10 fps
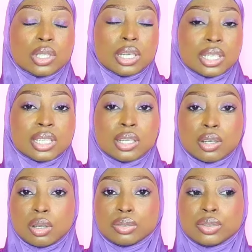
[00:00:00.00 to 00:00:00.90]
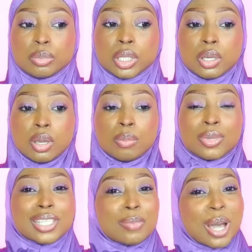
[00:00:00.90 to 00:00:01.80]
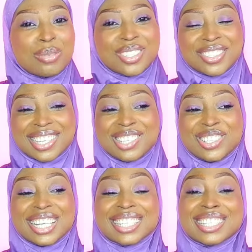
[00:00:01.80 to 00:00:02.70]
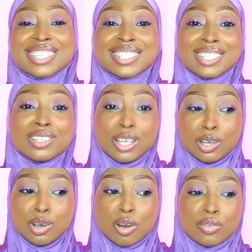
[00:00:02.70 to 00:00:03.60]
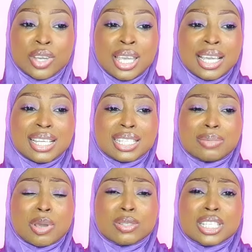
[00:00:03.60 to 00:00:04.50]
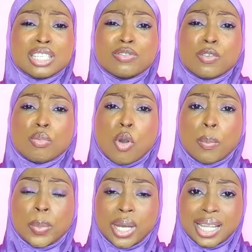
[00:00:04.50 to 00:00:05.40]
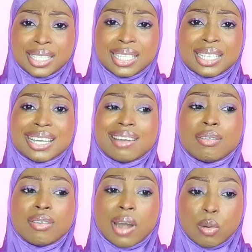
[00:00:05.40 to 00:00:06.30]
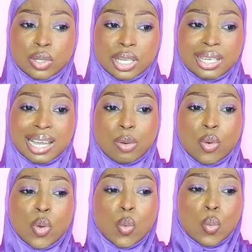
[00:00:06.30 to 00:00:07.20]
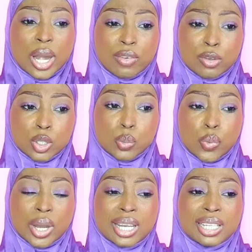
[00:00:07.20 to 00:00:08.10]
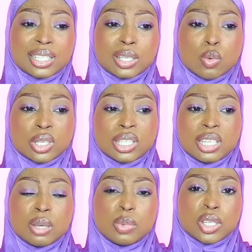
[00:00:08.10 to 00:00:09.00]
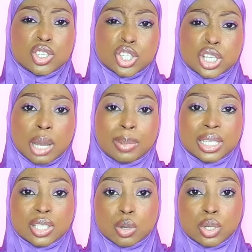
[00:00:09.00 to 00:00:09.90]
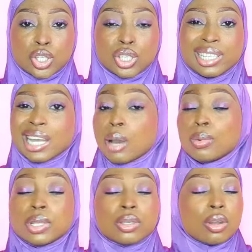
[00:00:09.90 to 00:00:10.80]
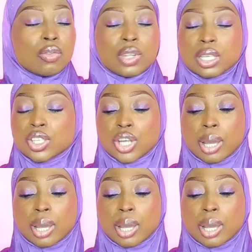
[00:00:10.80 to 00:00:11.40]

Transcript: was an instant love for me, but I'm happy to tell you that it is still a love. It smells even more blended and rounded now. When I first sprayed it, it was still a bit sharp and screechy. Now none of that